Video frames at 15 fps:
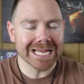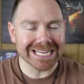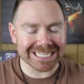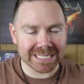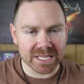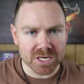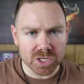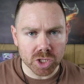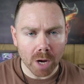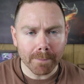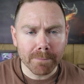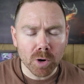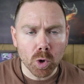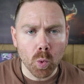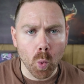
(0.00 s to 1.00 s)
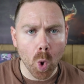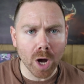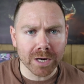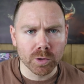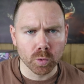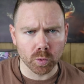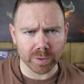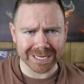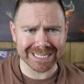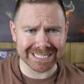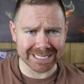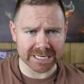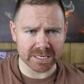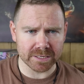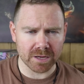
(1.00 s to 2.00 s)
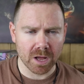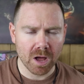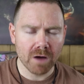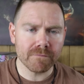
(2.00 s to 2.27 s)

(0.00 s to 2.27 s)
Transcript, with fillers: is the number one reason